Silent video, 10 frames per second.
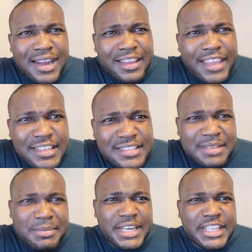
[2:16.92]

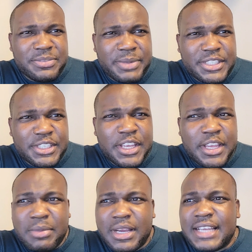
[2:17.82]
against the management,
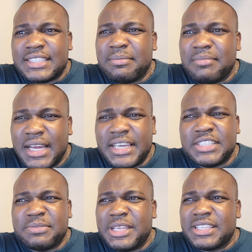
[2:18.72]
because the
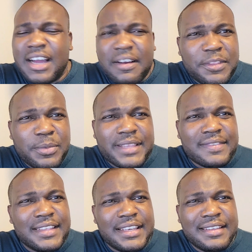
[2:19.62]
management of the
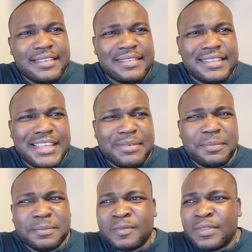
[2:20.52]
West Indies
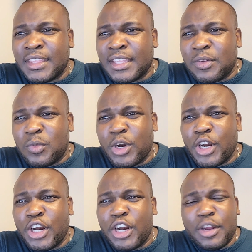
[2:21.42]
team
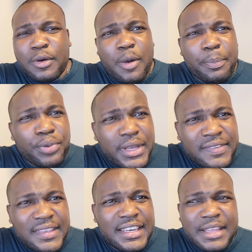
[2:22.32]
were
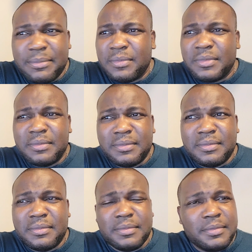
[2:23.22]
oppressing them.
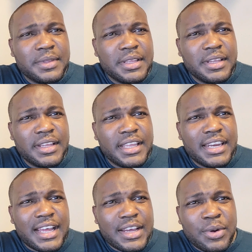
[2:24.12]

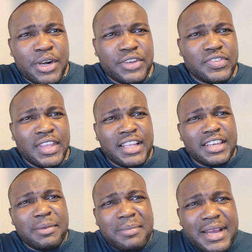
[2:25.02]
In other words,
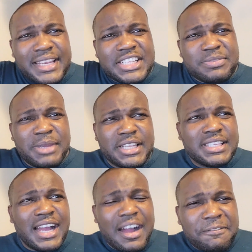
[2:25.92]
the
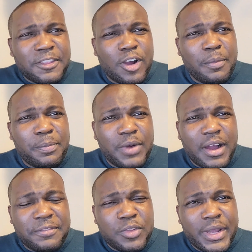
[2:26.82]
management of
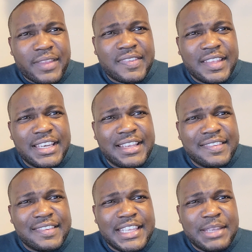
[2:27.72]
the West
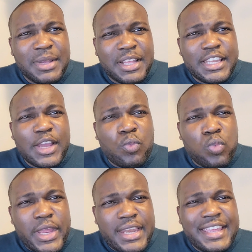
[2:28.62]
Indies team, they
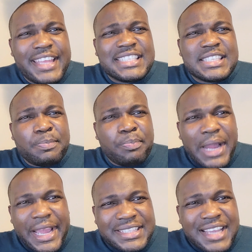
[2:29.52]
win in
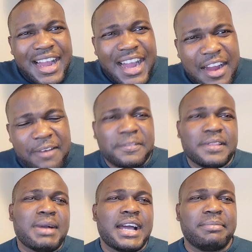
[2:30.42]
spite of
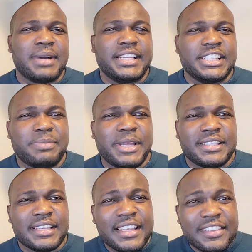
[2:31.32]
the bad
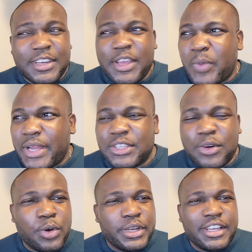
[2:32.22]
management. So they went
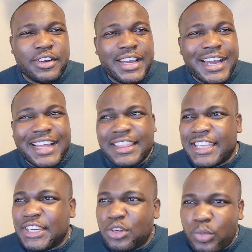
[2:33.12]
out there and
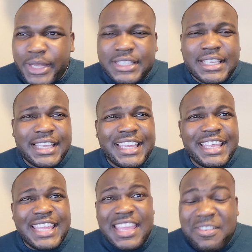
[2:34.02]
they do it,
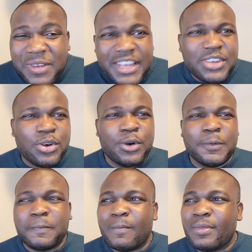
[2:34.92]
even
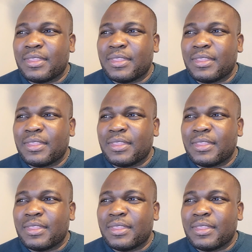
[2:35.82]
though